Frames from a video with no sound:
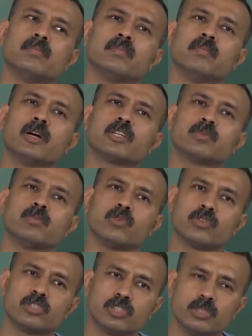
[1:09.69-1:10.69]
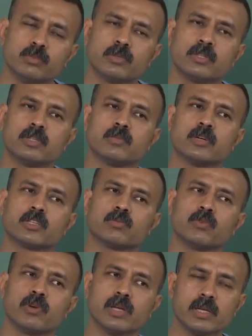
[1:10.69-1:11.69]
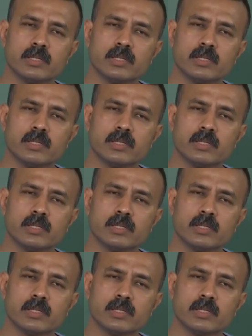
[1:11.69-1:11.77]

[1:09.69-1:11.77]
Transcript: much more cheaper, much more